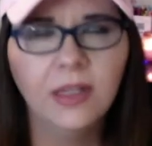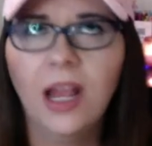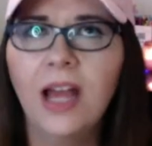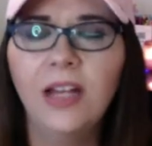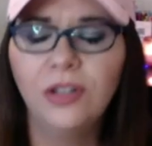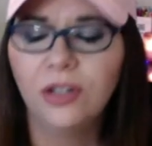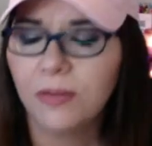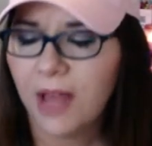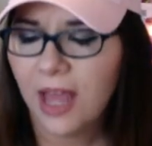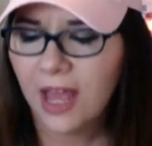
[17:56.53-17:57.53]
I
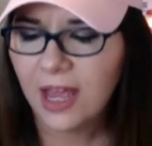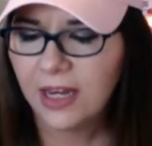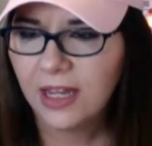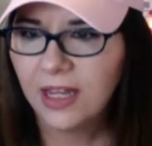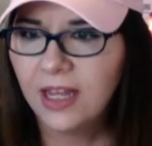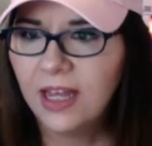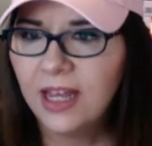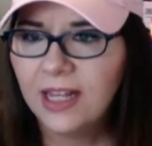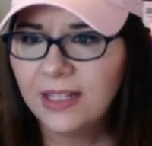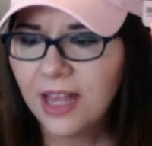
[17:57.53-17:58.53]
shook my head.
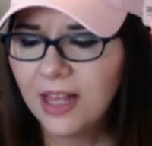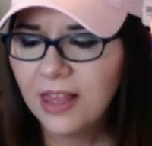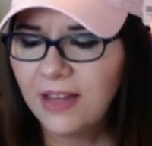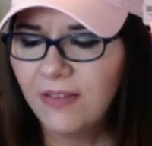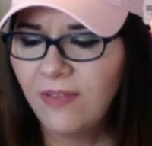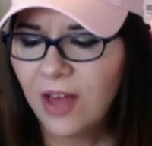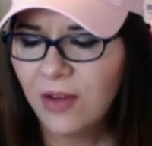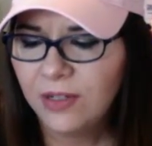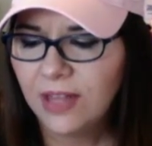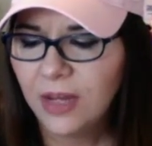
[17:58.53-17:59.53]
It suddenly
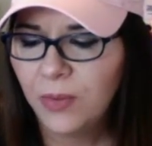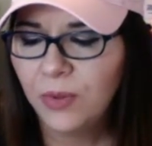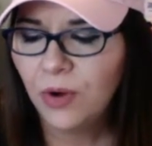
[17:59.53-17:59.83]
felt like we were